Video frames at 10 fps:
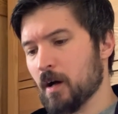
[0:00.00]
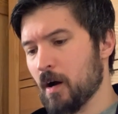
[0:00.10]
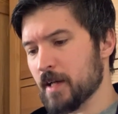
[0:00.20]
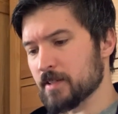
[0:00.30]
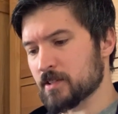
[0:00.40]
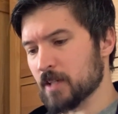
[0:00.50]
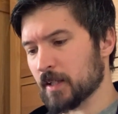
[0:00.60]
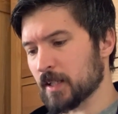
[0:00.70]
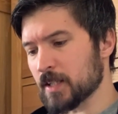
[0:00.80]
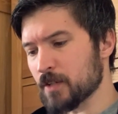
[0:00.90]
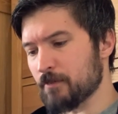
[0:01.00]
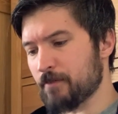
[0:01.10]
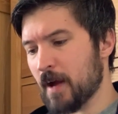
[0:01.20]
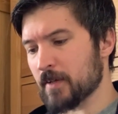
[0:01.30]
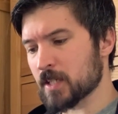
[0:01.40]
"I's snuggling you
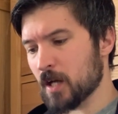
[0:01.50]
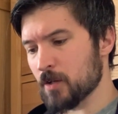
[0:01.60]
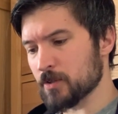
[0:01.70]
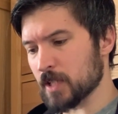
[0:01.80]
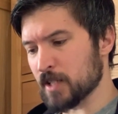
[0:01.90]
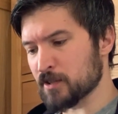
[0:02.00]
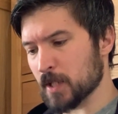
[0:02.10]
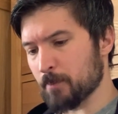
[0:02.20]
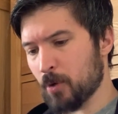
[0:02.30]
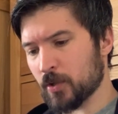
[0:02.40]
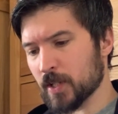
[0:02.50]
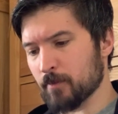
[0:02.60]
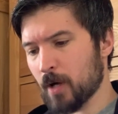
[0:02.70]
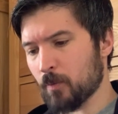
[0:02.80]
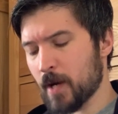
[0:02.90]
very cosy into the pocket of
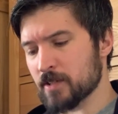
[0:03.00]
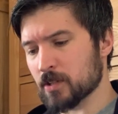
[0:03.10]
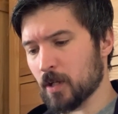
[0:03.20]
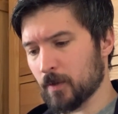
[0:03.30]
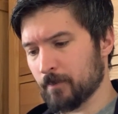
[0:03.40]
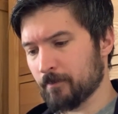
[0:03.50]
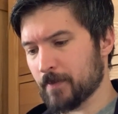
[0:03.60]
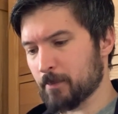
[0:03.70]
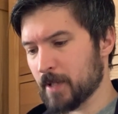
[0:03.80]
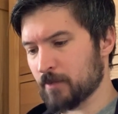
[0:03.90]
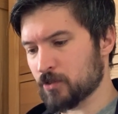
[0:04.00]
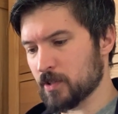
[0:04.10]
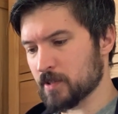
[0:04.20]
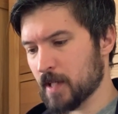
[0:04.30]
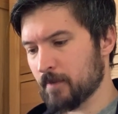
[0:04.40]
my waistcoat," the BFG
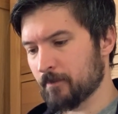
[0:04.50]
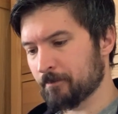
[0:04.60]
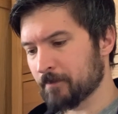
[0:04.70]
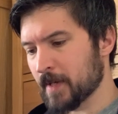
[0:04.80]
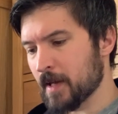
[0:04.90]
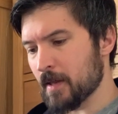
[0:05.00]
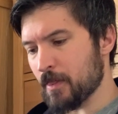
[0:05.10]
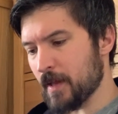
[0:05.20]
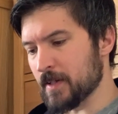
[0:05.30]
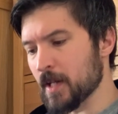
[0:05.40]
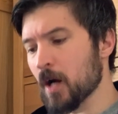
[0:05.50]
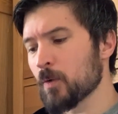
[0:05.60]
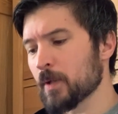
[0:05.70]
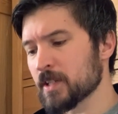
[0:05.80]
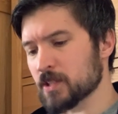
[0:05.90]
said. "Then
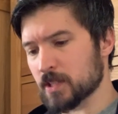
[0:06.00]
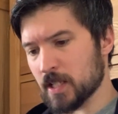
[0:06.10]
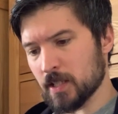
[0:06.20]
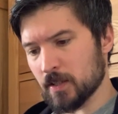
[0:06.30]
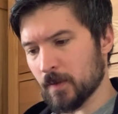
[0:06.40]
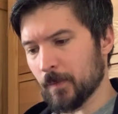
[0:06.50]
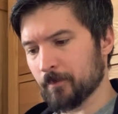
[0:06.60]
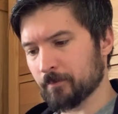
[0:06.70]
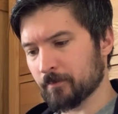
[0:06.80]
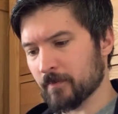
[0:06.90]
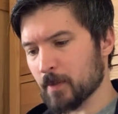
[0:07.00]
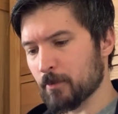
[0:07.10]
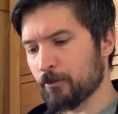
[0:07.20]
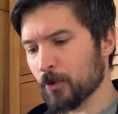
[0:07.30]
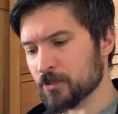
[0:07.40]
no one is seeing you."
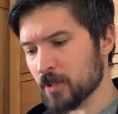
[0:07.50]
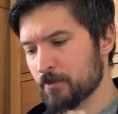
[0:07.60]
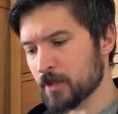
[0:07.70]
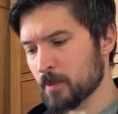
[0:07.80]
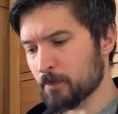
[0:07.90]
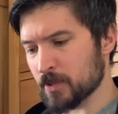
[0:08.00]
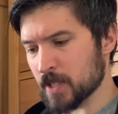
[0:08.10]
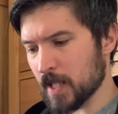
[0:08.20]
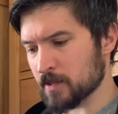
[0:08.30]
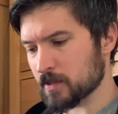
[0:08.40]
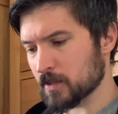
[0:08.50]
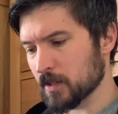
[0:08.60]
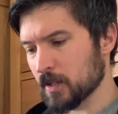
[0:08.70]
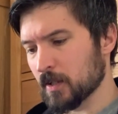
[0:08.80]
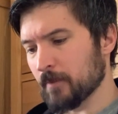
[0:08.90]
Before Sophie could protest,
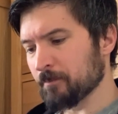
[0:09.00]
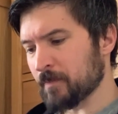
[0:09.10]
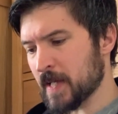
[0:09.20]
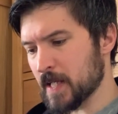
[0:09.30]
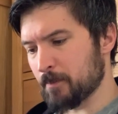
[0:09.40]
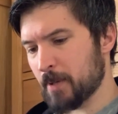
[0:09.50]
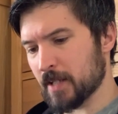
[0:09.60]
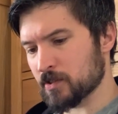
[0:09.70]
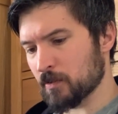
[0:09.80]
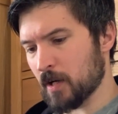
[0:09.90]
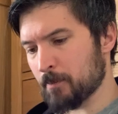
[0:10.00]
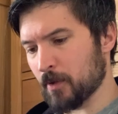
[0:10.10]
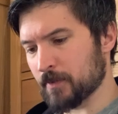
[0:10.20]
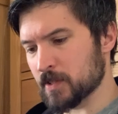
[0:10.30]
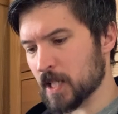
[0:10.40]
he had picked up
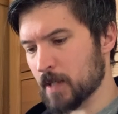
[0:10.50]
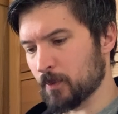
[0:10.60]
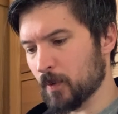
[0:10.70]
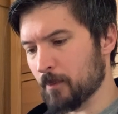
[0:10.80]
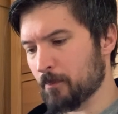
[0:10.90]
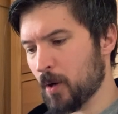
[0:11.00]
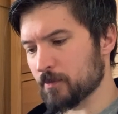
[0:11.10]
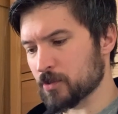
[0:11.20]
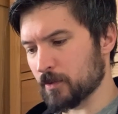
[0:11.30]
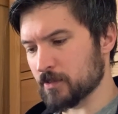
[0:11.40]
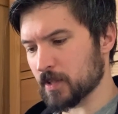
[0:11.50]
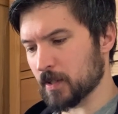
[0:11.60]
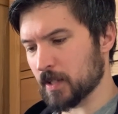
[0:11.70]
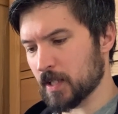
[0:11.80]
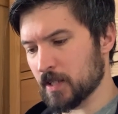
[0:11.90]
off the table and popped her
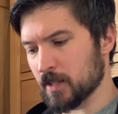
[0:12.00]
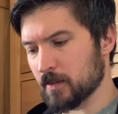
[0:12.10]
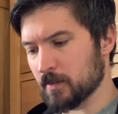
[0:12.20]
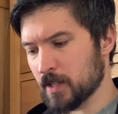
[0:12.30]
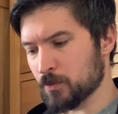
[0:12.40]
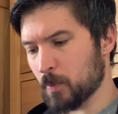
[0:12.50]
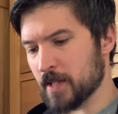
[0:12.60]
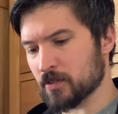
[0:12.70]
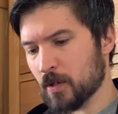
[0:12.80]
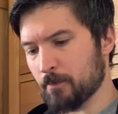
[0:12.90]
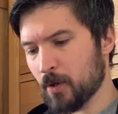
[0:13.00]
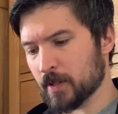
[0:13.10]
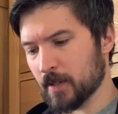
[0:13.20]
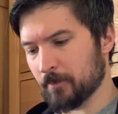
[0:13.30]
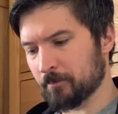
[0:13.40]
into his waistcoat
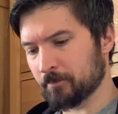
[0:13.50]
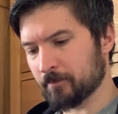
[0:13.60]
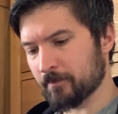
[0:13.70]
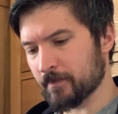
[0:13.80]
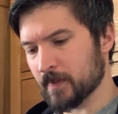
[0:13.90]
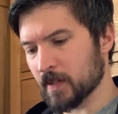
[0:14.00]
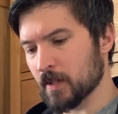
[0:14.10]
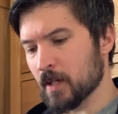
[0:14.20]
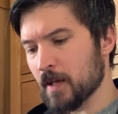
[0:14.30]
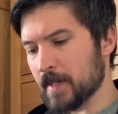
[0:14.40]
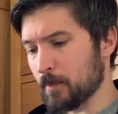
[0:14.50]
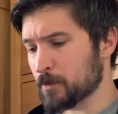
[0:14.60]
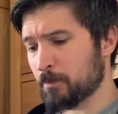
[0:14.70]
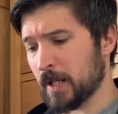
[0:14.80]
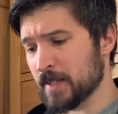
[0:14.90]
pocket. There
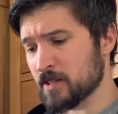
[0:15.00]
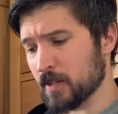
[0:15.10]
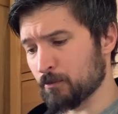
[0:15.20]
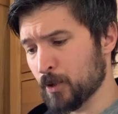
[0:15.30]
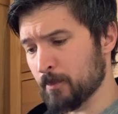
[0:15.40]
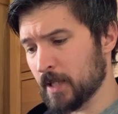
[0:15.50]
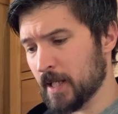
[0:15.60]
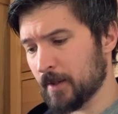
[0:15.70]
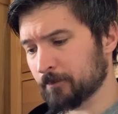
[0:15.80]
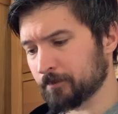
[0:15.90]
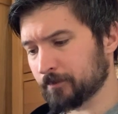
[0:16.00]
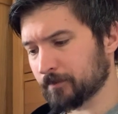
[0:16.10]
was plenty of room in there.